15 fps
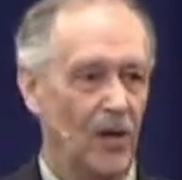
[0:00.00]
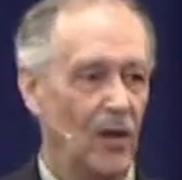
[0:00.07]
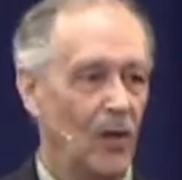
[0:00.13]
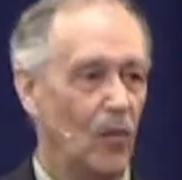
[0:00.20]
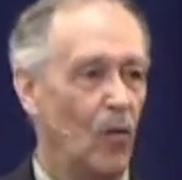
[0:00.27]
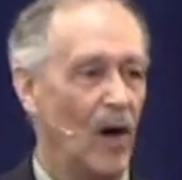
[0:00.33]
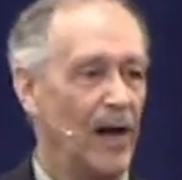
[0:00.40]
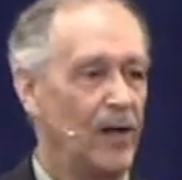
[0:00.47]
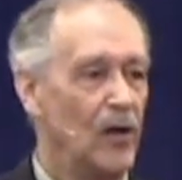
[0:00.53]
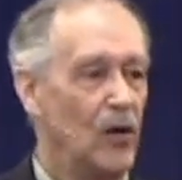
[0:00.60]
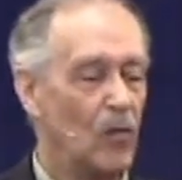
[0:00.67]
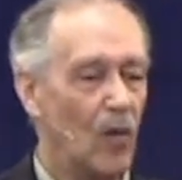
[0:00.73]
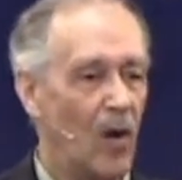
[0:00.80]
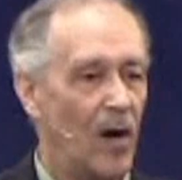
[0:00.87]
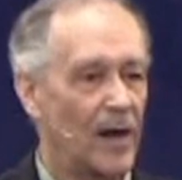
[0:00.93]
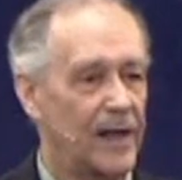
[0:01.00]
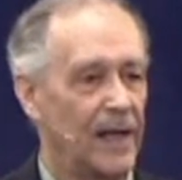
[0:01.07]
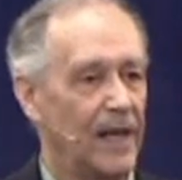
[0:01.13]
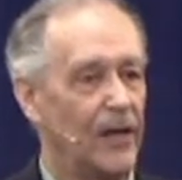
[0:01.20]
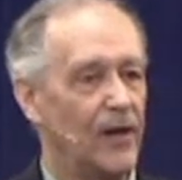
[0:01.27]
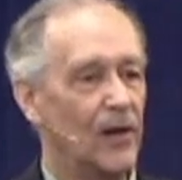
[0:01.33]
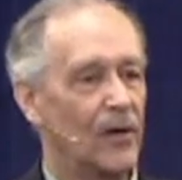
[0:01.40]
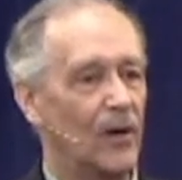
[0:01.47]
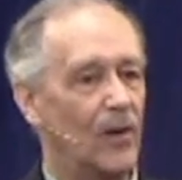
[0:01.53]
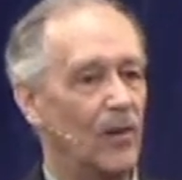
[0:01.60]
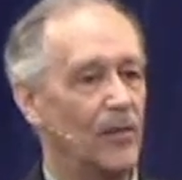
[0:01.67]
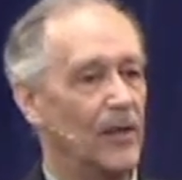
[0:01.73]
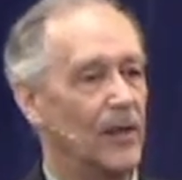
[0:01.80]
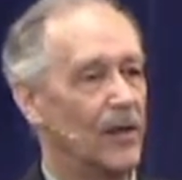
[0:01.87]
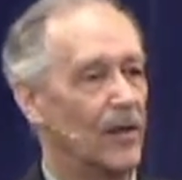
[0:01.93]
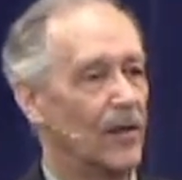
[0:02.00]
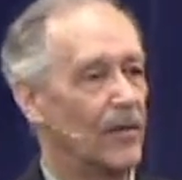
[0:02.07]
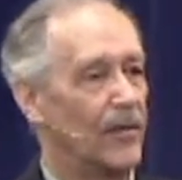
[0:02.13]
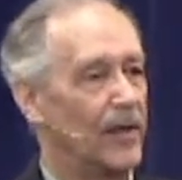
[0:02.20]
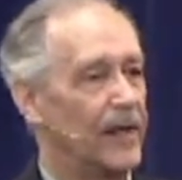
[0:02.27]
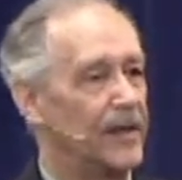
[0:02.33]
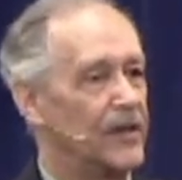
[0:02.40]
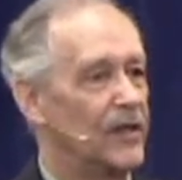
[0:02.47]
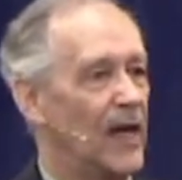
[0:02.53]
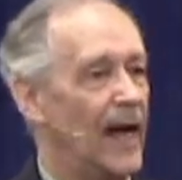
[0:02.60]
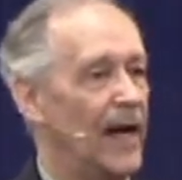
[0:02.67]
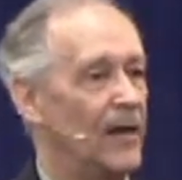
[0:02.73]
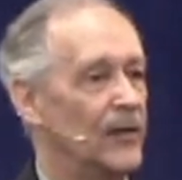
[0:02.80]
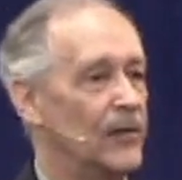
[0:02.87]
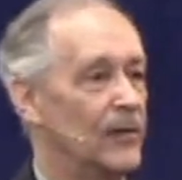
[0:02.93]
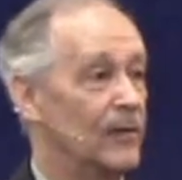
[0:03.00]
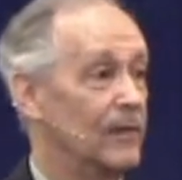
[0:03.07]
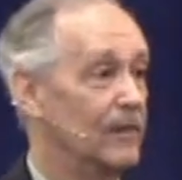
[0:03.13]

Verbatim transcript: when you walk in your own earthly desires?